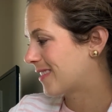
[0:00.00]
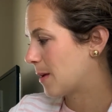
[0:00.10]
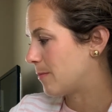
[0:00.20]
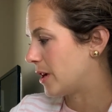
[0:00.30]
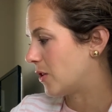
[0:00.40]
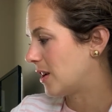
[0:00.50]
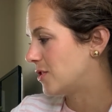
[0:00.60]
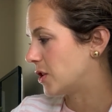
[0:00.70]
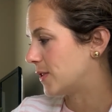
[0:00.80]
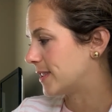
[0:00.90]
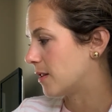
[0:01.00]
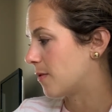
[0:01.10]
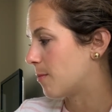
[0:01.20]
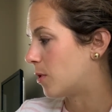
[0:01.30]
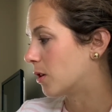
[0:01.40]
Mary and
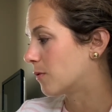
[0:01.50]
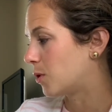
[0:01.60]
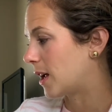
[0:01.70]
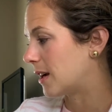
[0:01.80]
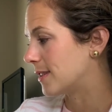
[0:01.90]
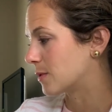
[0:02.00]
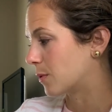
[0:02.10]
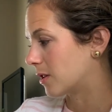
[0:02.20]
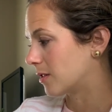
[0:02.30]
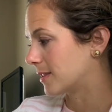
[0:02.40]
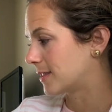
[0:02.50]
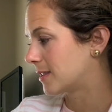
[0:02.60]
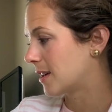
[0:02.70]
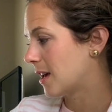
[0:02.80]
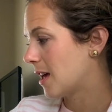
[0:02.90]
Joseph marveled at his
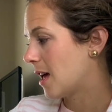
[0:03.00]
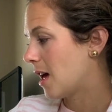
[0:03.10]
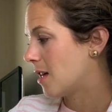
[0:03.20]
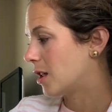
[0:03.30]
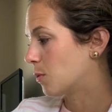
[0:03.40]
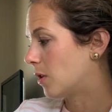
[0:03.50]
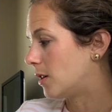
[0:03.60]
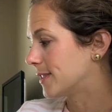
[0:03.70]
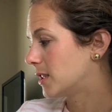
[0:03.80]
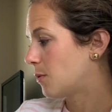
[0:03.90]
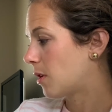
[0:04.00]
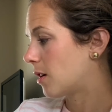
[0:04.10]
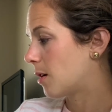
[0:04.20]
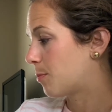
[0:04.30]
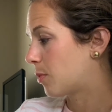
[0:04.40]
words. There were also
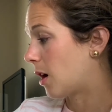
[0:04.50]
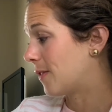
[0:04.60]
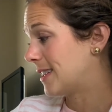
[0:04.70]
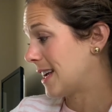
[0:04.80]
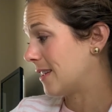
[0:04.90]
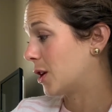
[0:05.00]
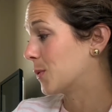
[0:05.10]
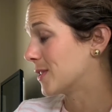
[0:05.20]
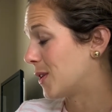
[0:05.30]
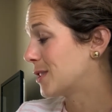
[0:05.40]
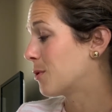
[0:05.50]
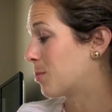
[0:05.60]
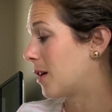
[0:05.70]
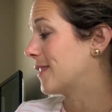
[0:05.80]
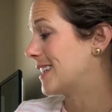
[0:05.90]
a prophetess. There was also a
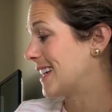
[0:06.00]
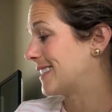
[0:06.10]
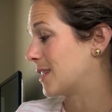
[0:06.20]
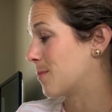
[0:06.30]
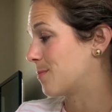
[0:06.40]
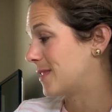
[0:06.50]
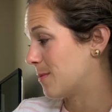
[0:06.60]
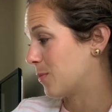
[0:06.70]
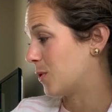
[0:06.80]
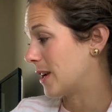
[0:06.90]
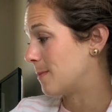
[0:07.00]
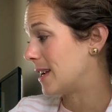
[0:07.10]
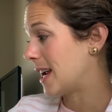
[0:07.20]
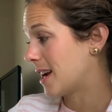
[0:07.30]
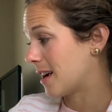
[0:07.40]
prophetess at the temple
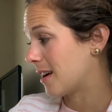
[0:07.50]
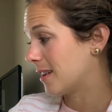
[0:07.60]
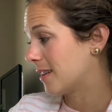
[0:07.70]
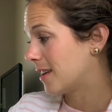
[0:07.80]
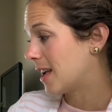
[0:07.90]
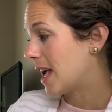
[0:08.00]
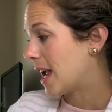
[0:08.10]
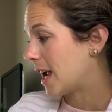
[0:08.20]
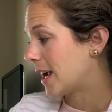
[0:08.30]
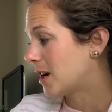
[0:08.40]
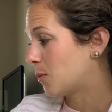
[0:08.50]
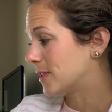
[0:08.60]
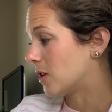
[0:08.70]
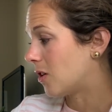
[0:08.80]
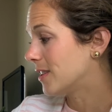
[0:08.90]
named Anna Anna
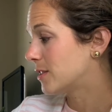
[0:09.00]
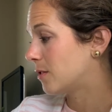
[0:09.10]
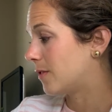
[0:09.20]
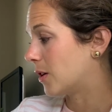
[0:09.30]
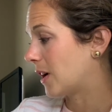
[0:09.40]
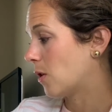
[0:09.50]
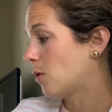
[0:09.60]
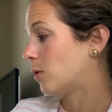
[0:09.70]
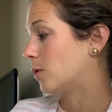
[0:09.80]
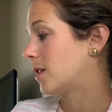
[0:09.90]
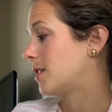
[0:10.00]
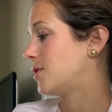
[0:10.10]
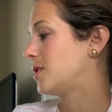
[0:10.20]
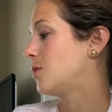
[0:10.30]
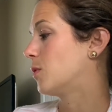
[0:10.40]
was also very old, and
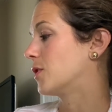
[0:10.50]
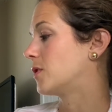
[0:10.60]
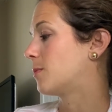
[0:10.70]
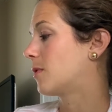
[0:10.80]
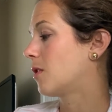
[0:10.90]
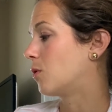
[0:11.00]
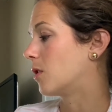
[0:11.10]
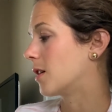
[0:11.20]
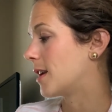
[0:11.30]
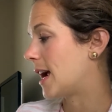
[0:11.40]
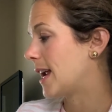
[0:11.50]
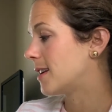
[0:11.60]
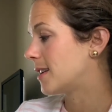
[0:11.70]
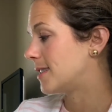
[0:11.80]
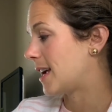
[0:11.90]
she worshiped the Lord
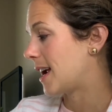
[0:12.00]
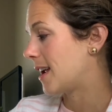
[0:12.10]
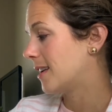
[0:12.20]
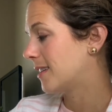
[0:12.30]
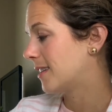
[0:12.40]
night and day.